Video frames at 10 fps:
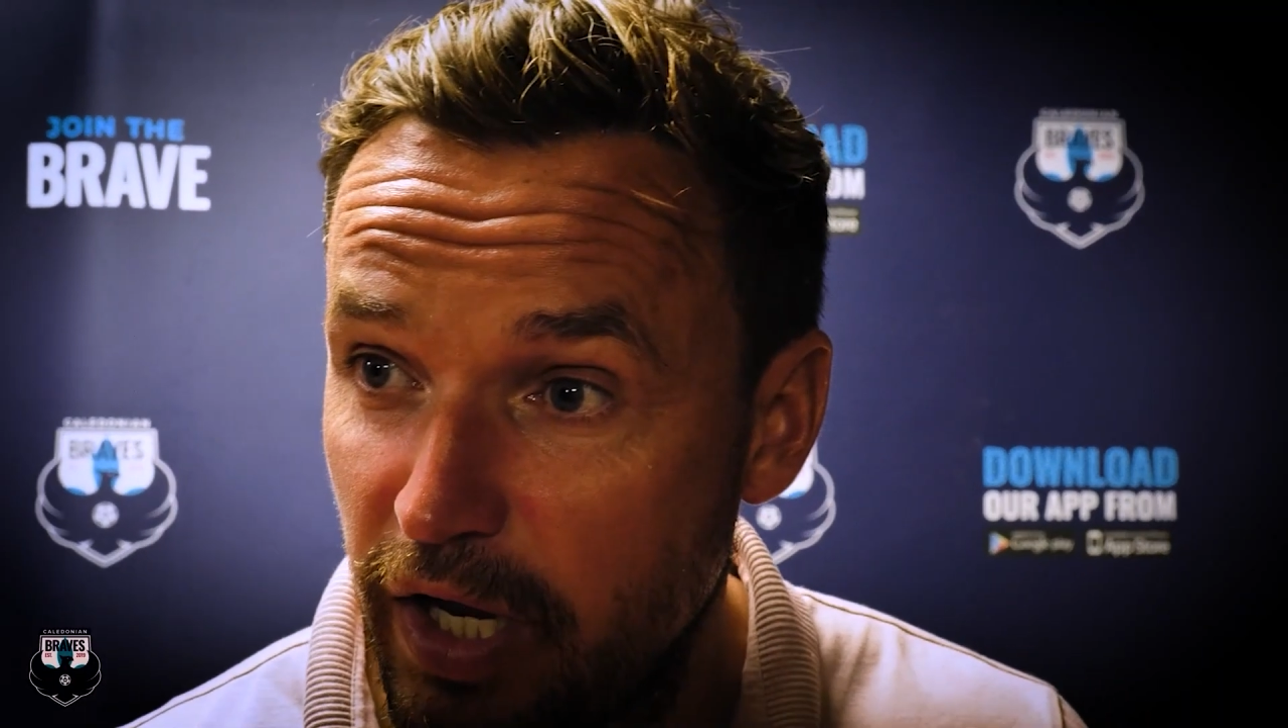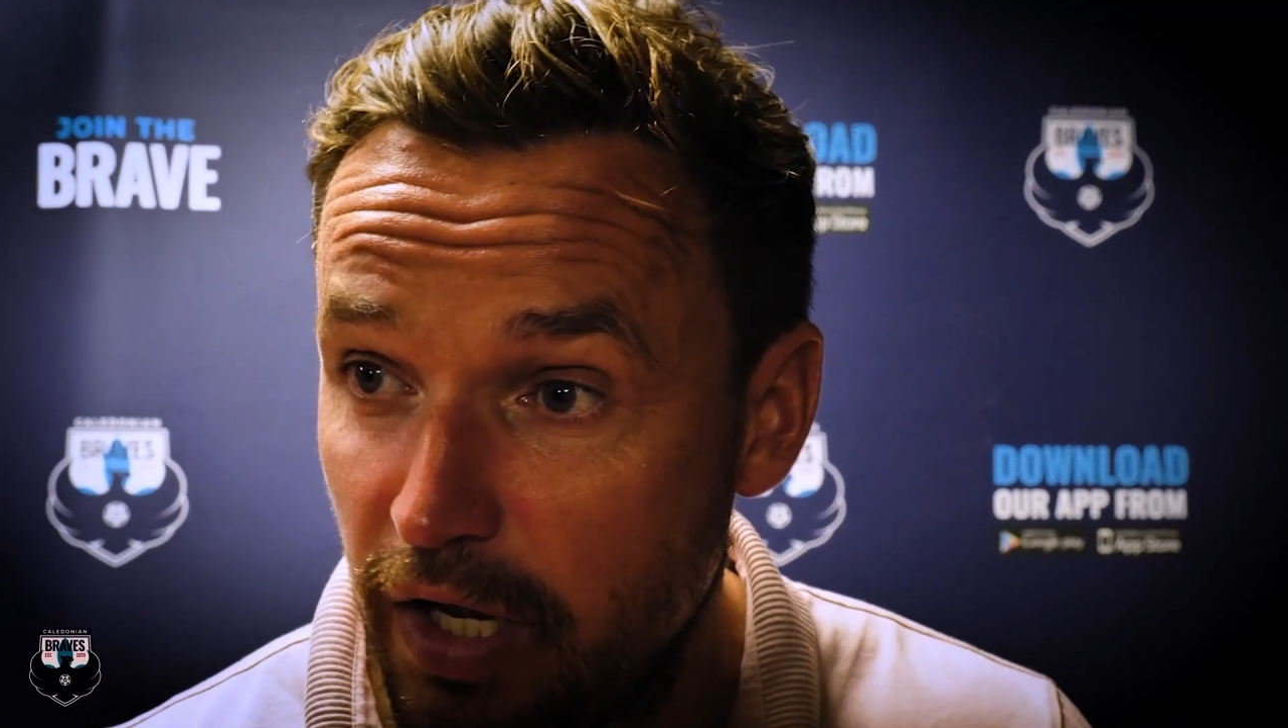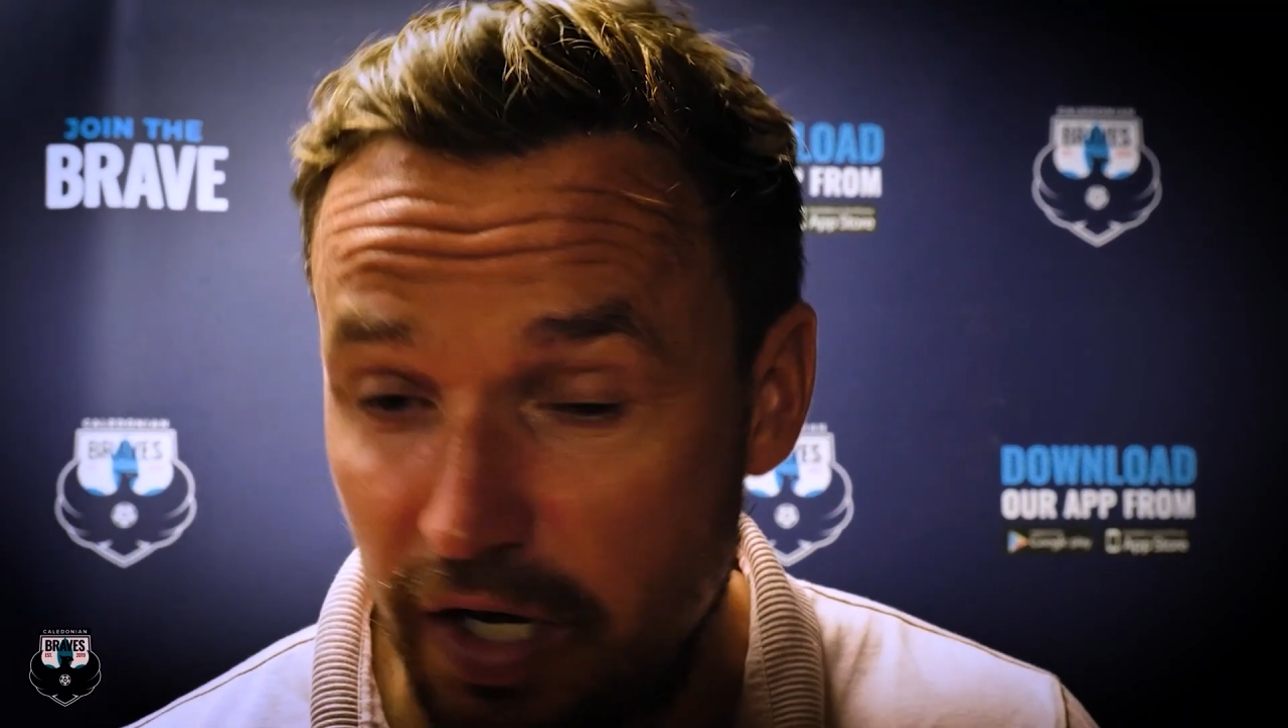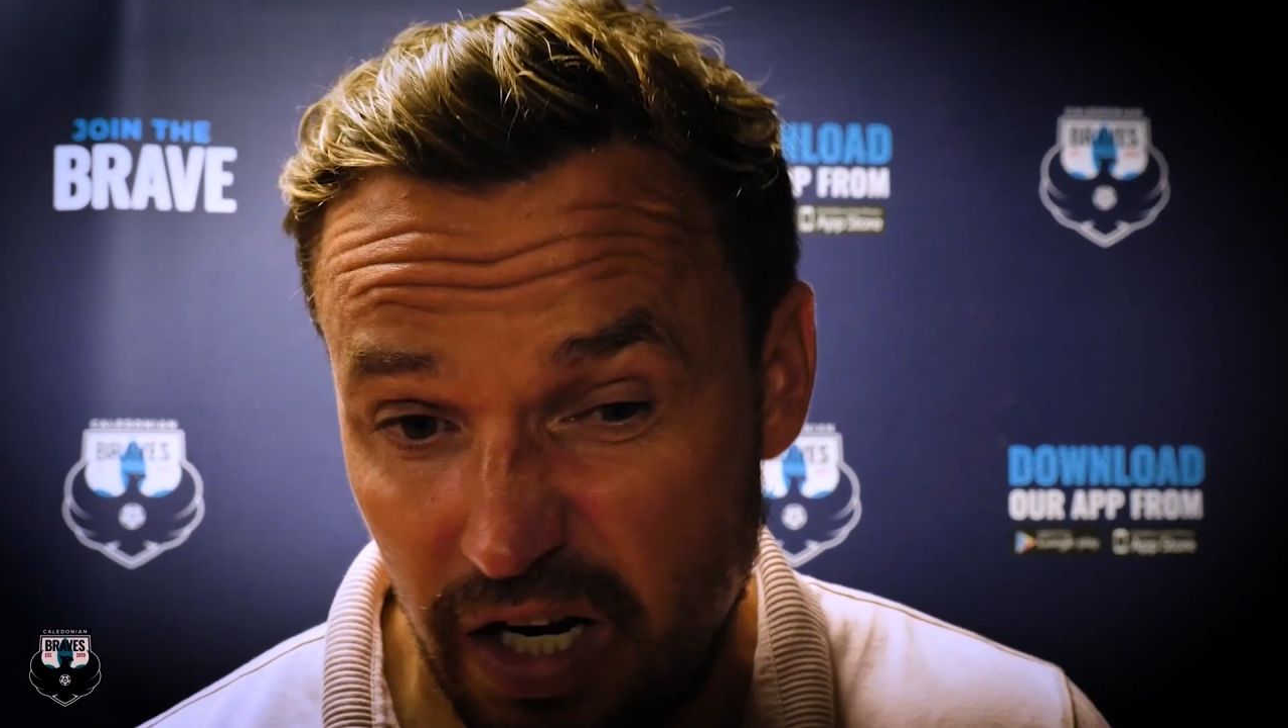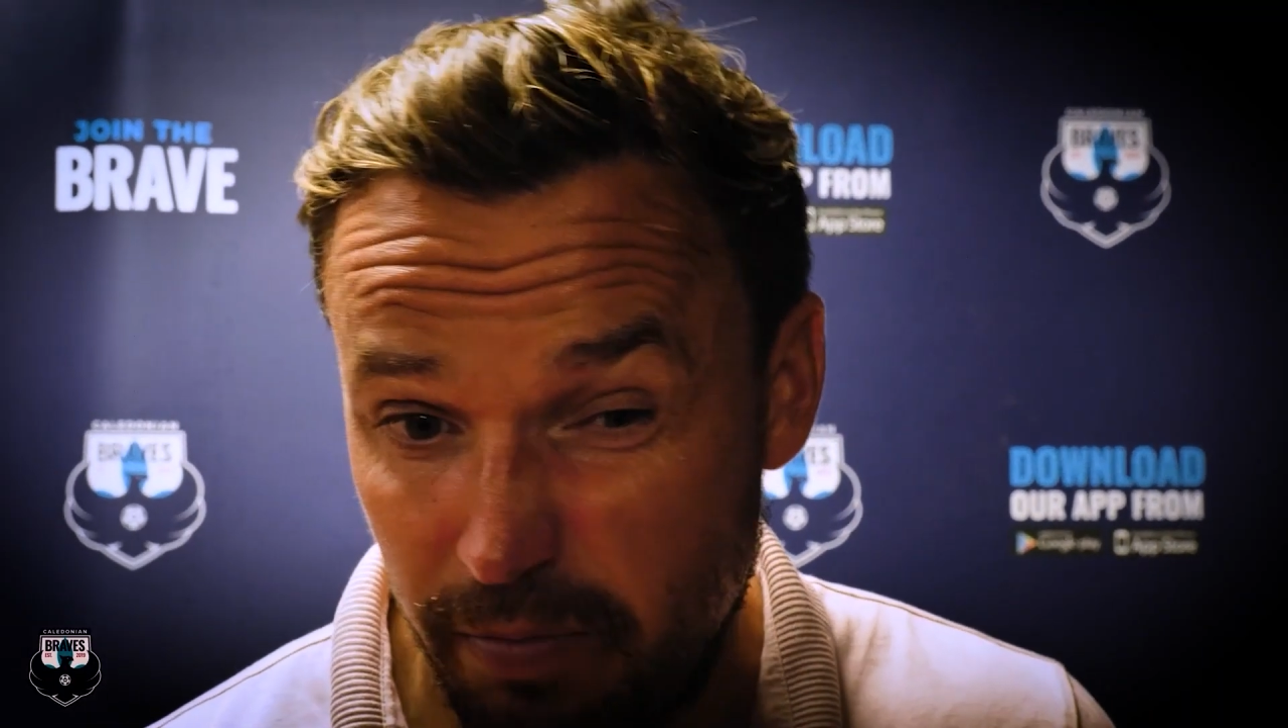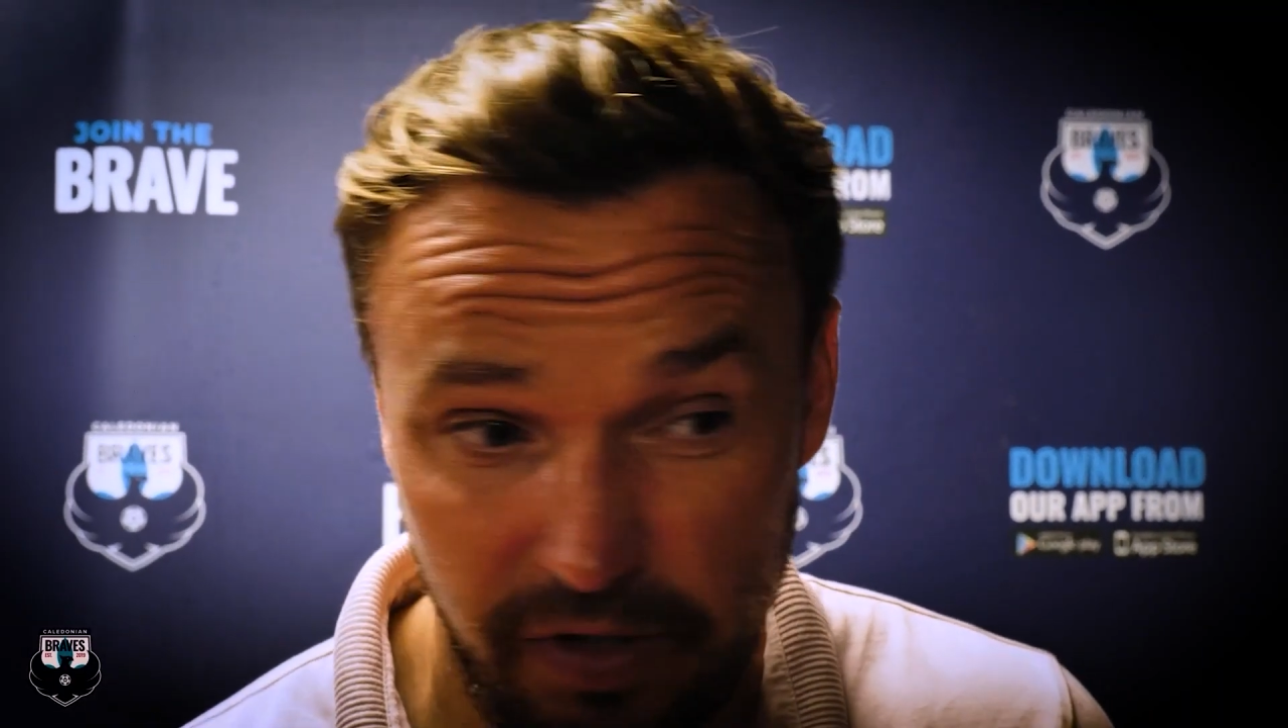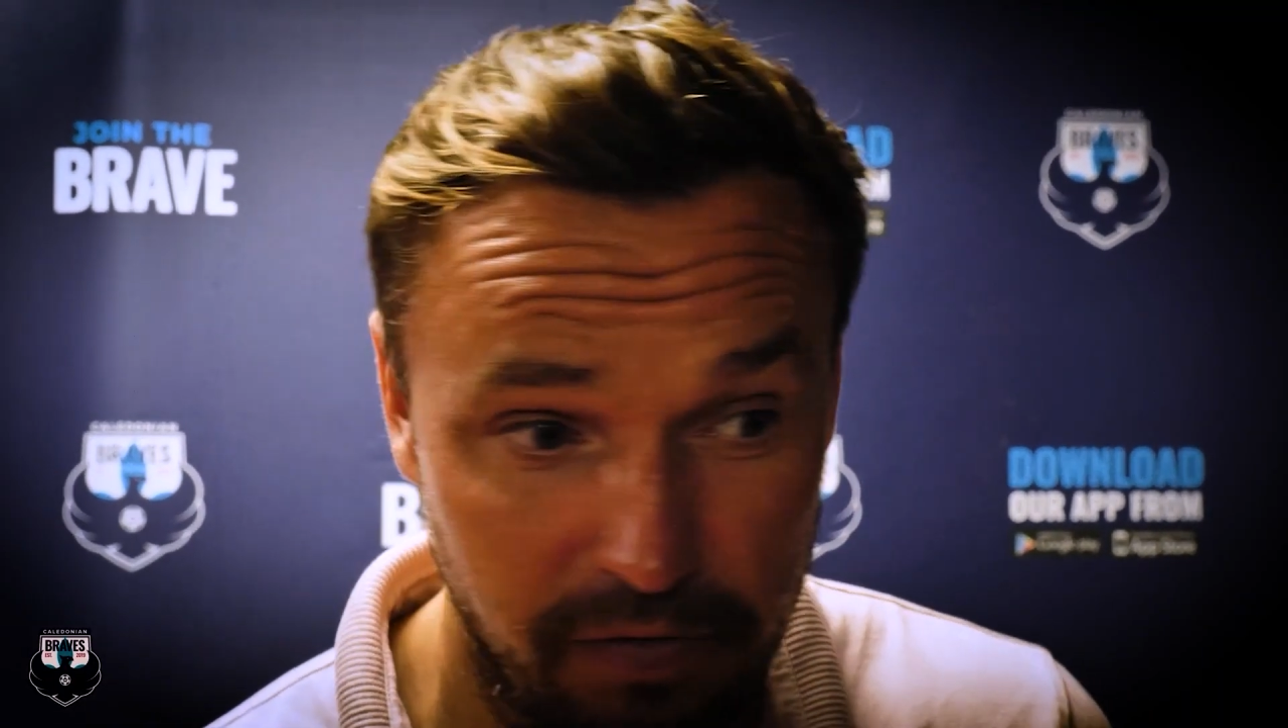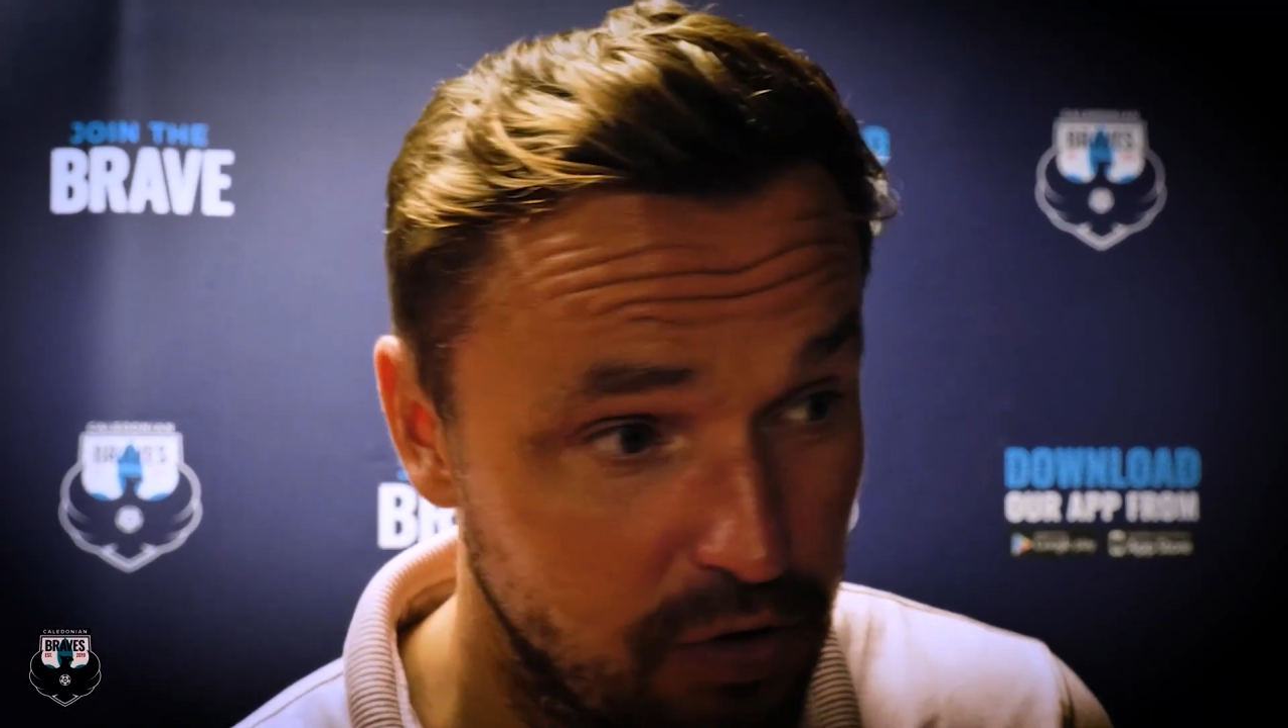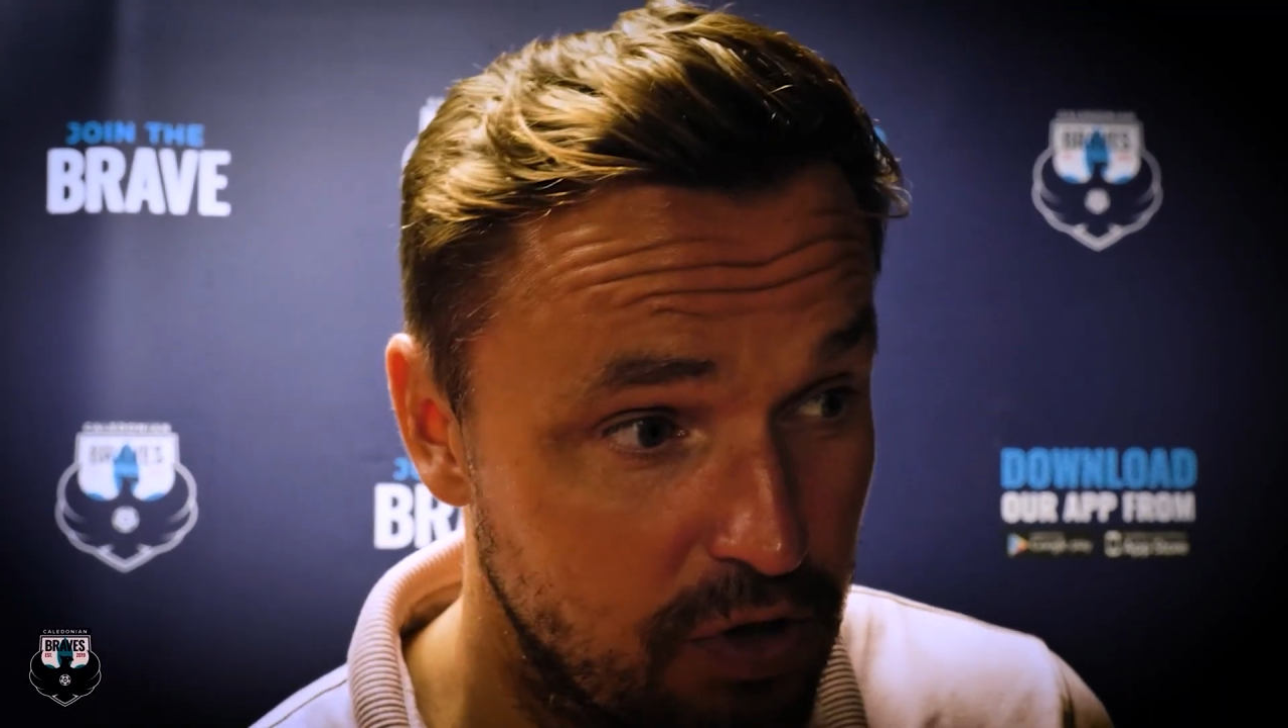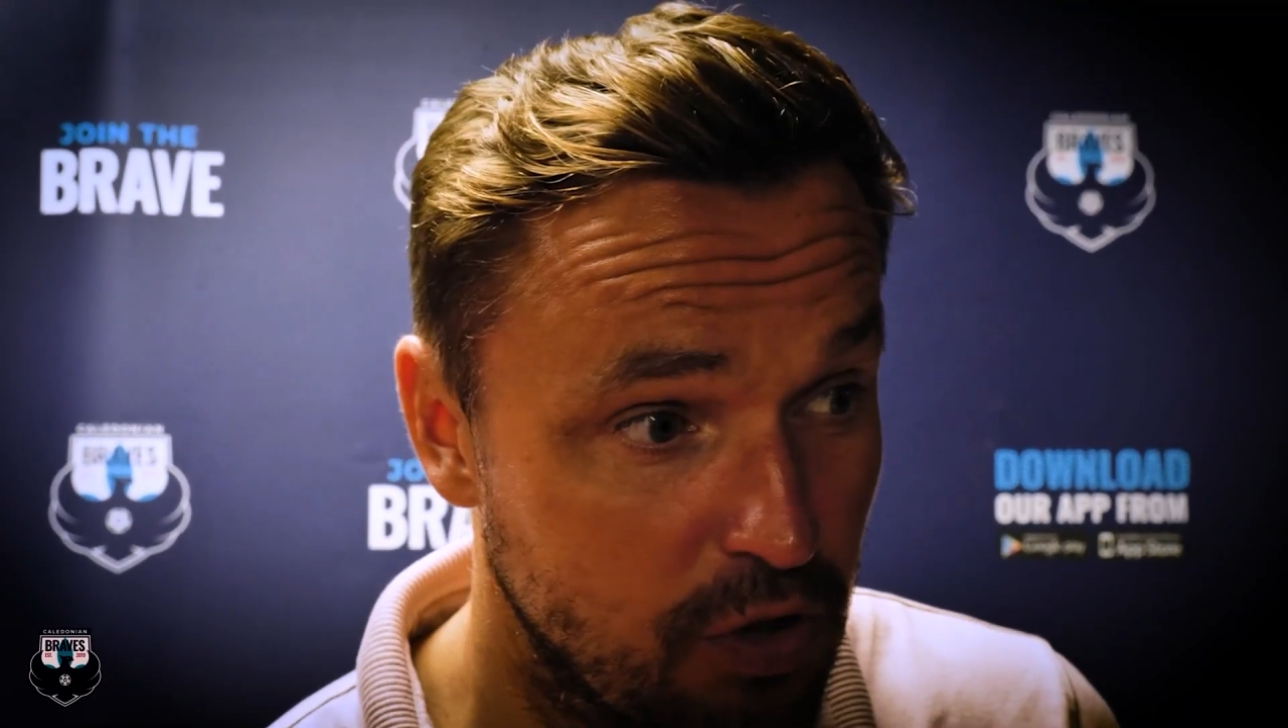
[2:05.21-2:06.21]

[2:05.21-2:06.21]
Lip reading: and I believe Luke